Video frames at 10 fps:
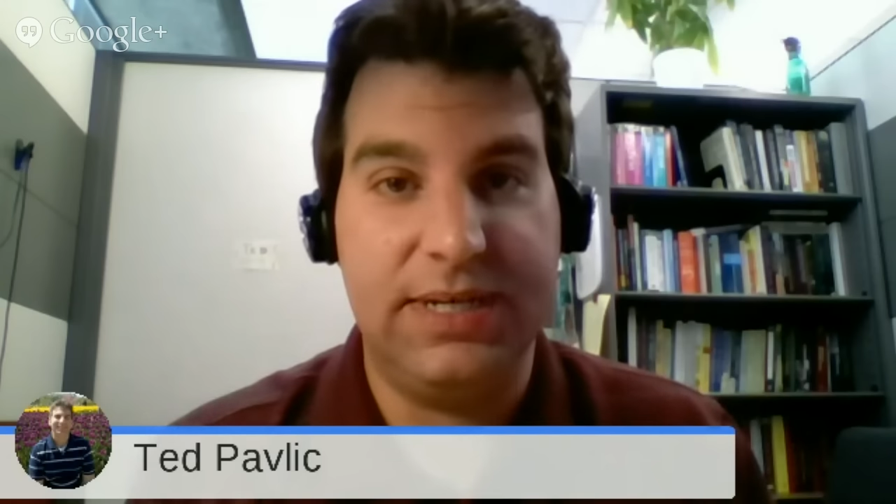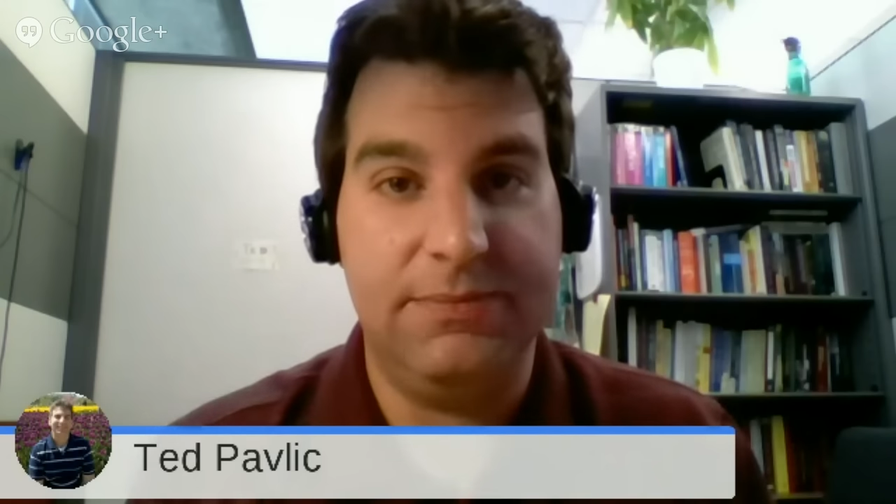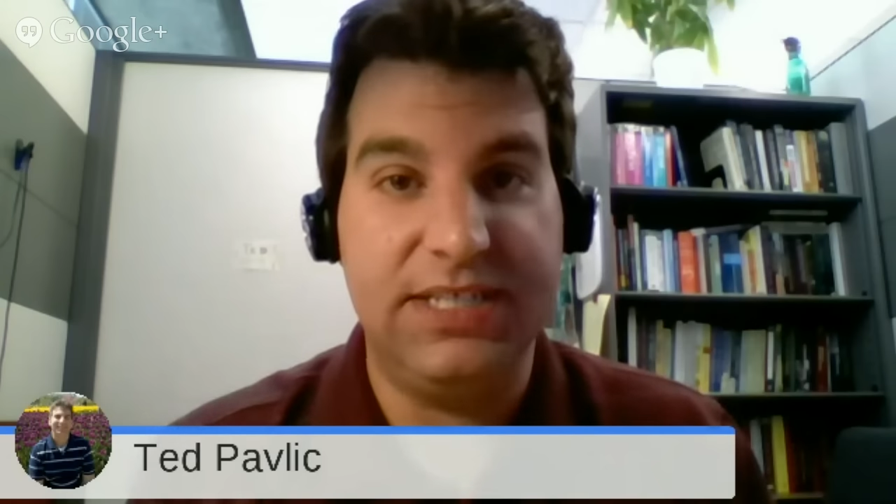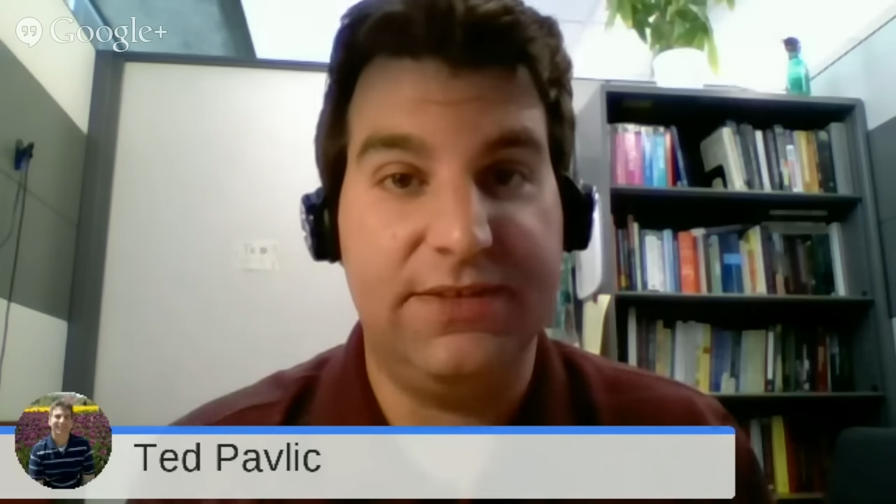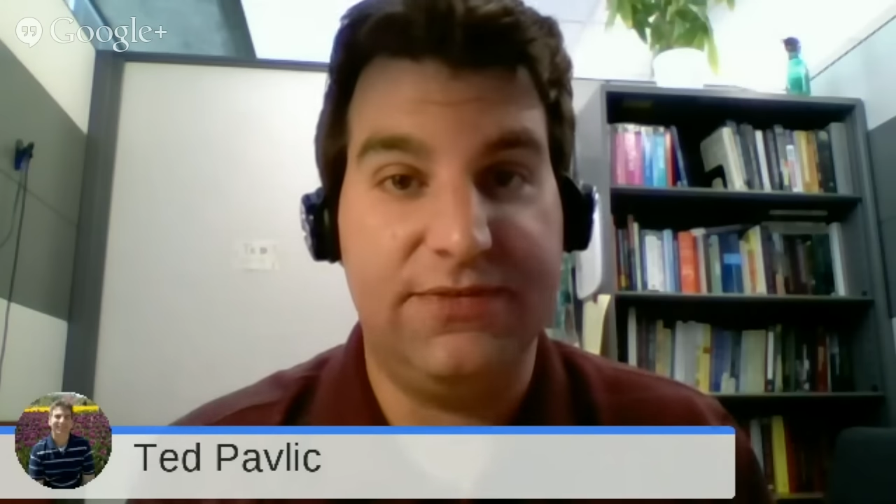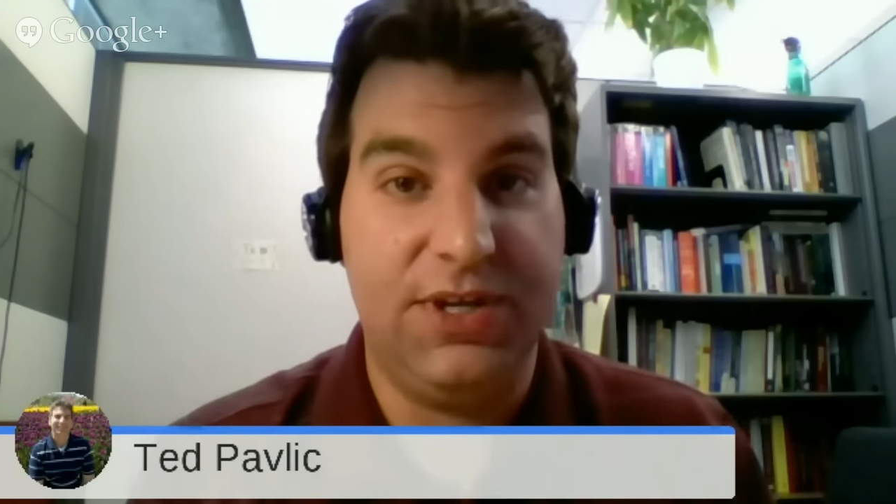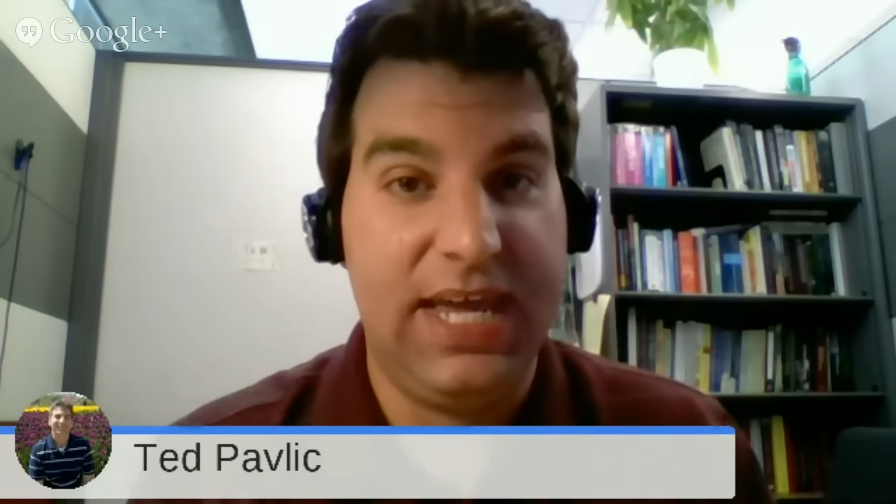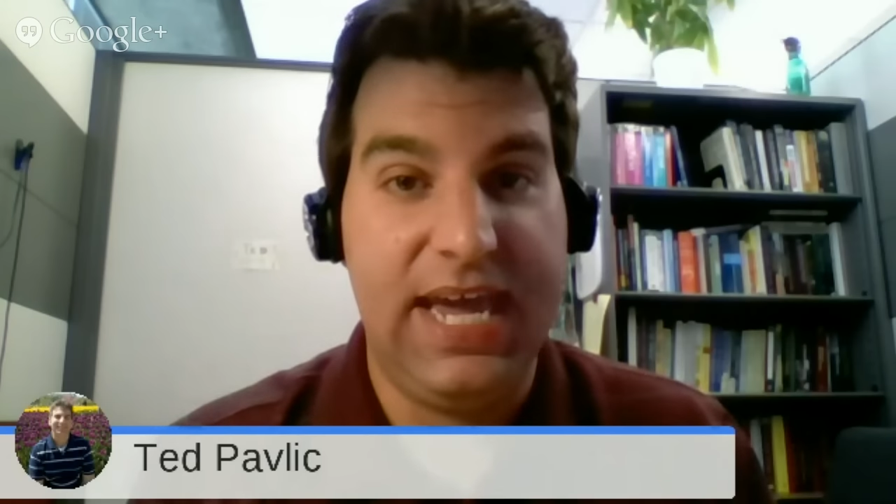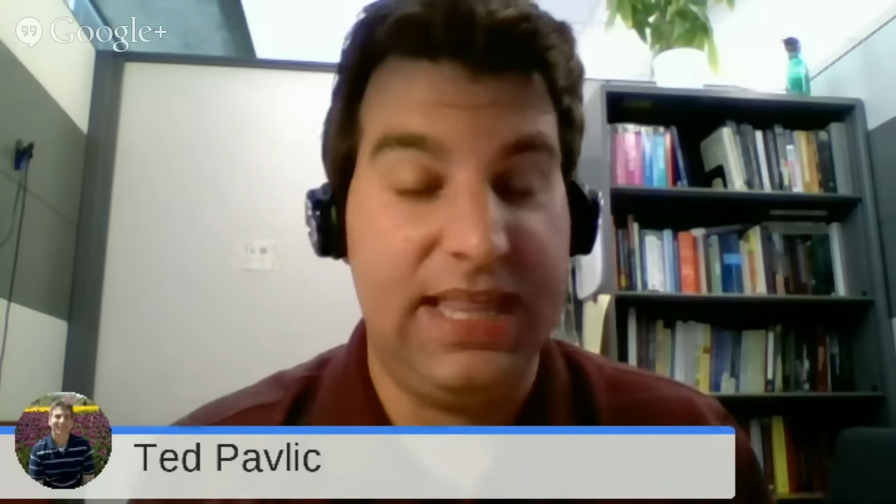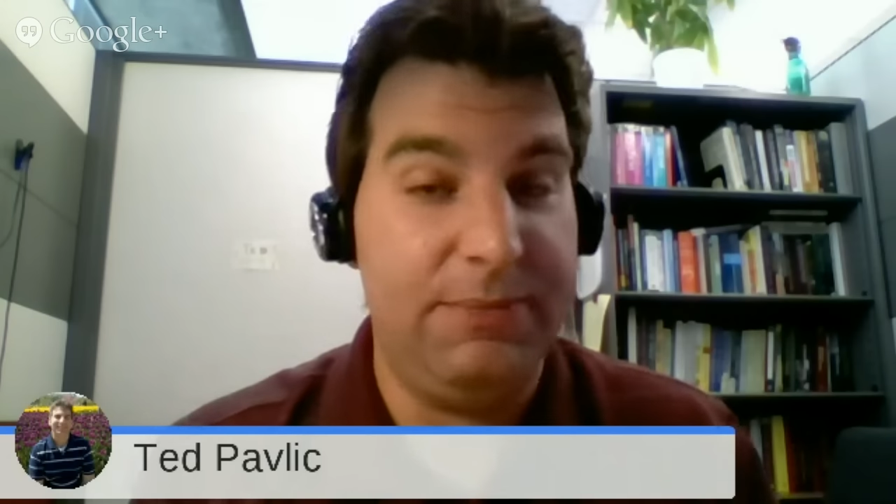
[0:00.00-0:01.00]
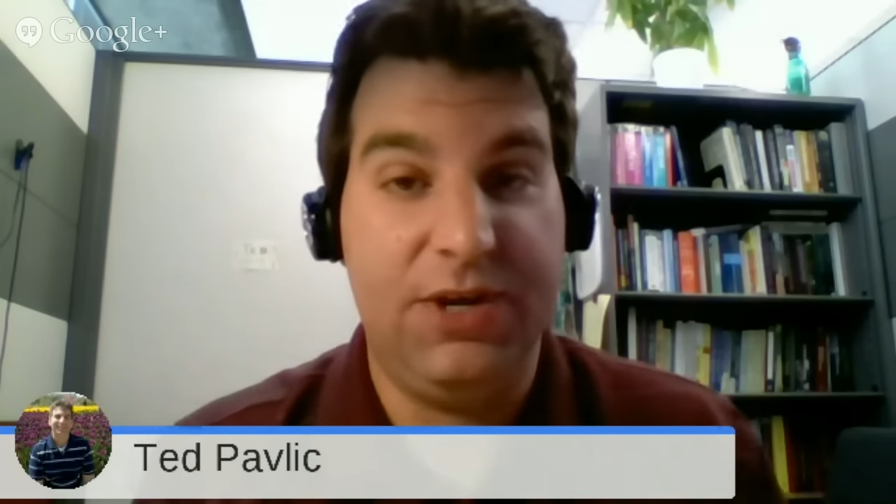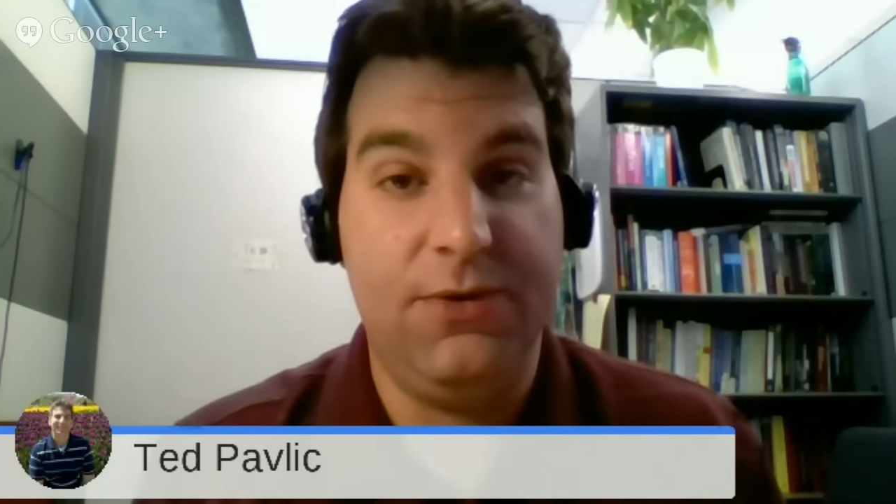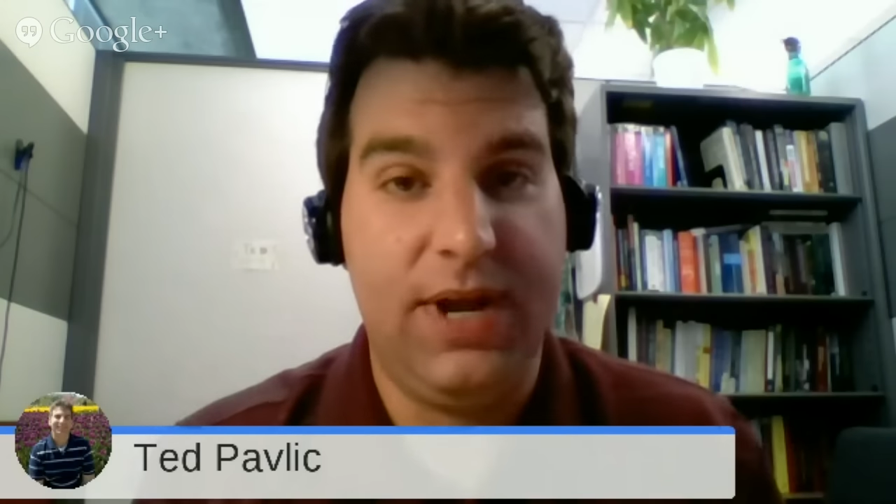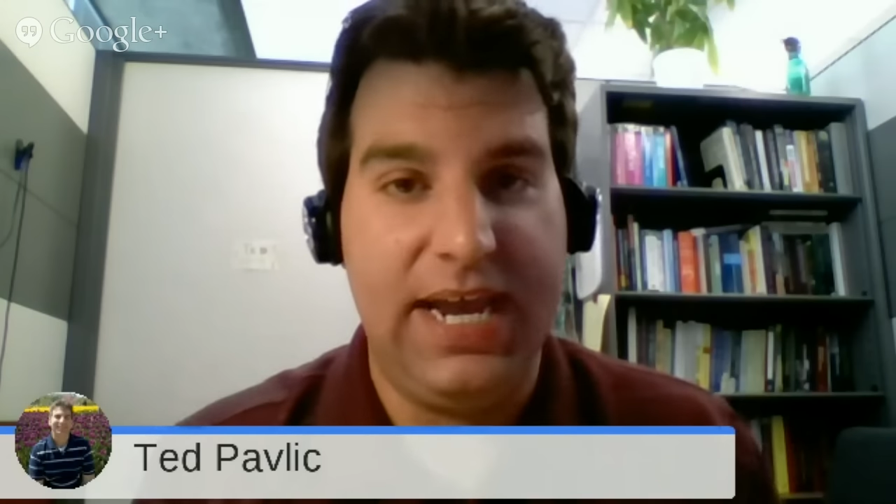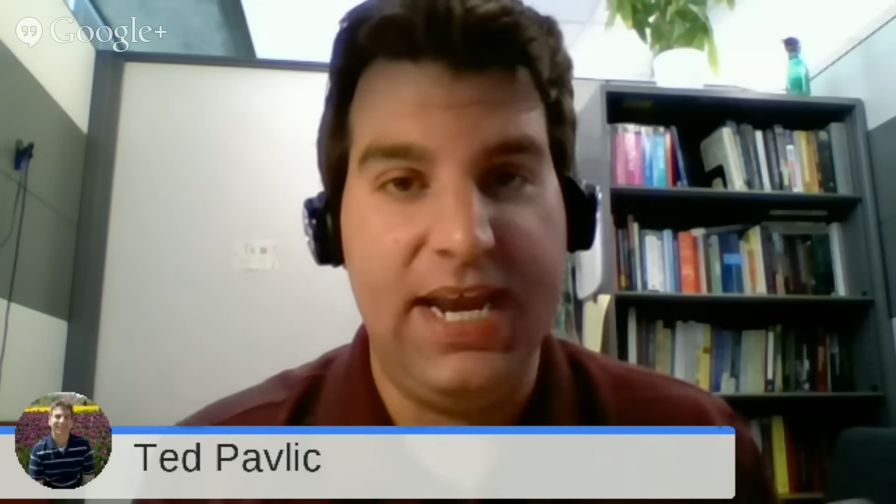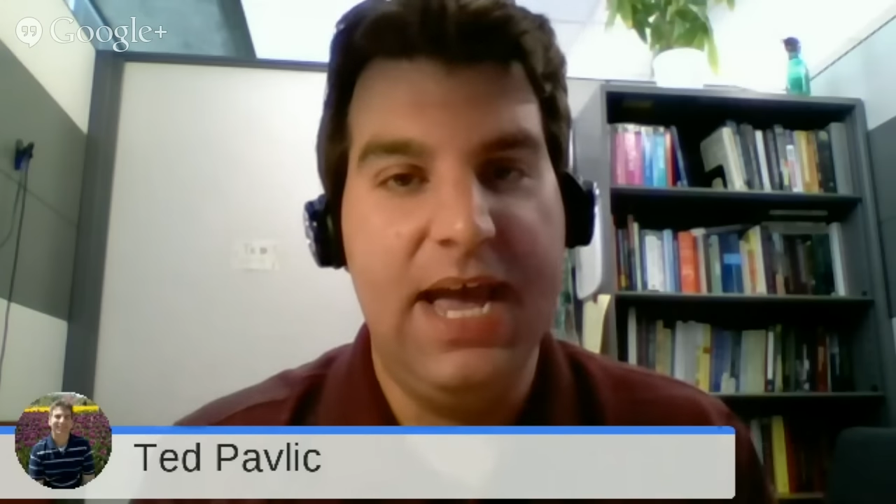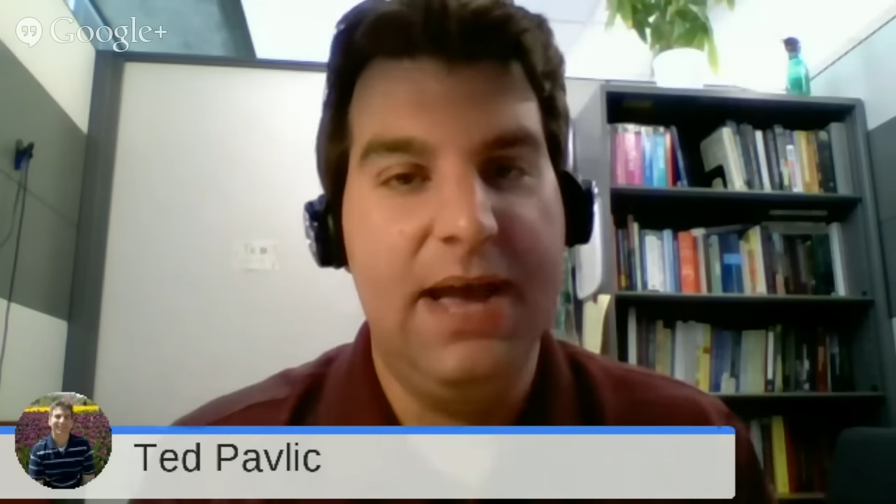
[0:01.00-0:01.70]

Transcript: somethings if you can, that'd be great,